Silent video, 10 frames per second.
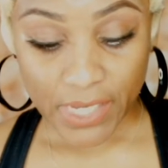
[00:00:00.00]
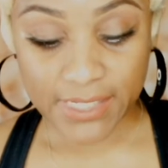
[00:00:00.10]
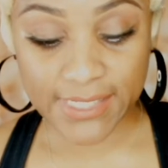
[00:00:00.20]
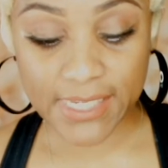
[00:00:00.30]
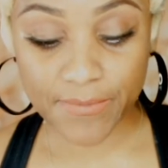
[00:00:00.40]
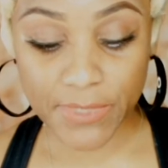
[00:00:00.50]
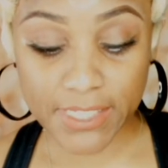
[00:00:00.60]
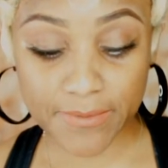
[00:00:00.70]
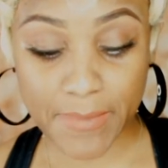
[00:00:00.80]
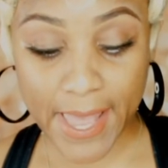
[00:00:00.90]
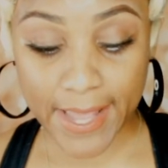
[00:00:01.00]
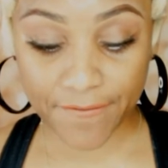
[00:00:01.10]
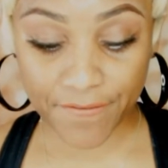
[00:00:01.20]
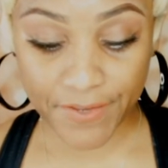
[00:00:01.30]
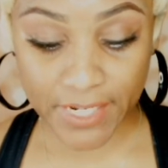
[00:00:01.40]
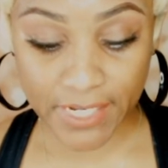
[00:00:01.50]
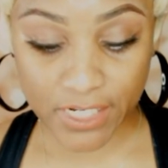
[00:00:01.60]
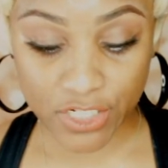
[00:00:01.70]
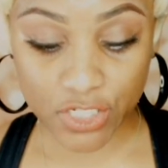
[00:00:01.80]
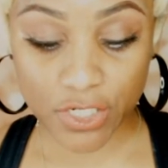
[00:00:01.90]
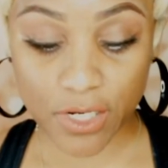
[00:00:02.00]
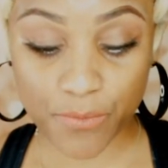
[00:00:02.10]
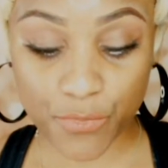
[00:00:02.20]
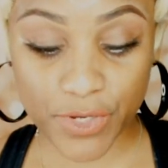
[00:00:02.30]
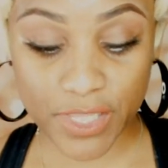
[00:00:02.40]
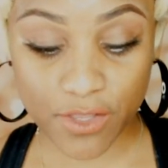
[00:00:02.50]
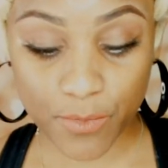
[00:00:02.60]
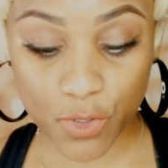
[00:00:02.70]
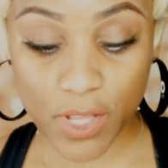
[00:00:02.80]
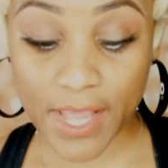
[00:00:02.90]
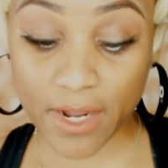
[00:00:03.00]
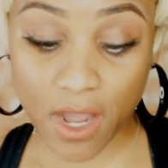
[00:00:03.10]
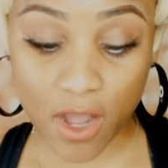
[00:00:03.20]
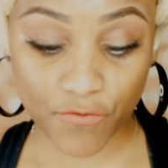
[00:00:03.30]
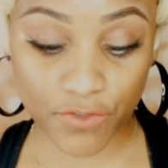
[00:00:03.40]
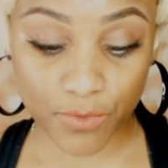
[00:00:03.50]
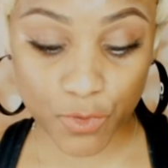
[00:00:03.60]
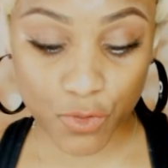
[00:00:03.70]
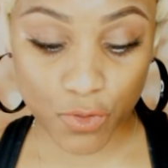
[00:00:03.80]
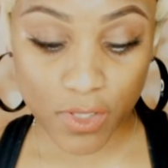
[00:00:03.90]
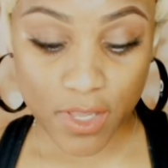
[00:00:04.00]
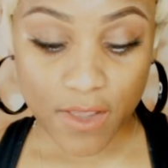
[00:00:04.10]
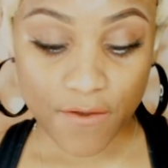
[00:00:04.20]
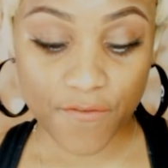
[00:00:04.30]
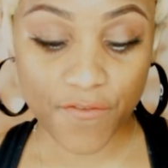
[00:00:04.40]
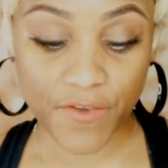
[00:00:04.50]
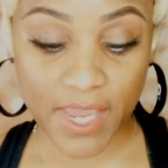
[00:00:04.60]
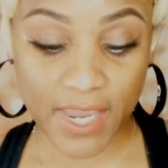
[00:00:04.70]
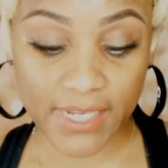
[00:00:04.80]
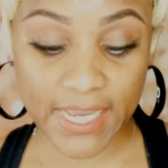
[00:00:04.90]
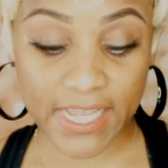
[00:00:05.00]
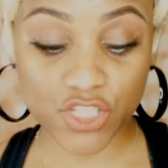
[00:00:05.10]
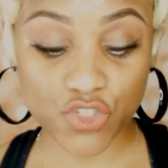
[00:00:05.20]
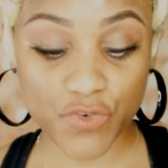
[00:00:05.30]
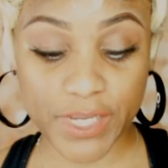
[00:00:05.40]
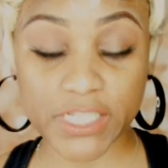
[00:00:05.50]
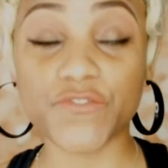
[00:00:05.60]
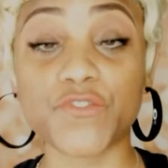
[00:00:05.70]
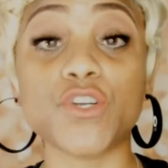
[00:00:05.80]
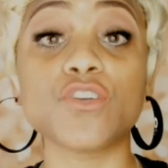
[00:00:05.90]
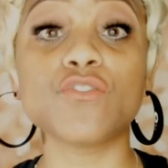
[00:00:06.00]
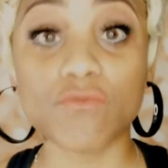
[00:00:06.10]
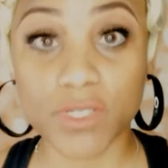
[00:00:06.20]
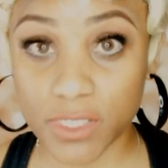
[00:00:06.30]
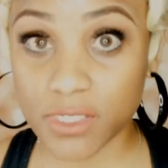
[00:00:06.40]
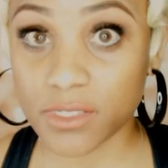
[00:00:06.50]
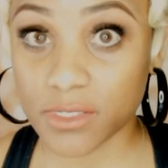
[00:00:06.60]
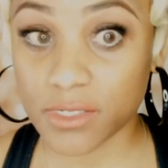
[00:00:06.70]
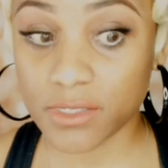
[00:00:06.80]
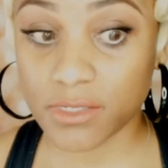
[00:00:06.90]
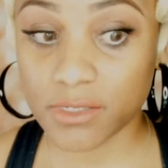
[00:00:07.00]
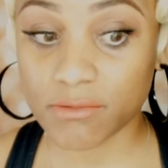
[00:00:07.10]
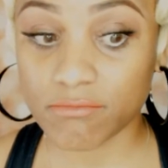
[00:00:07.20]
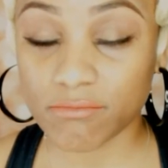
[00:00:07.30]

seamless matte finish, breathable and comfortable, fade and transfer resistant.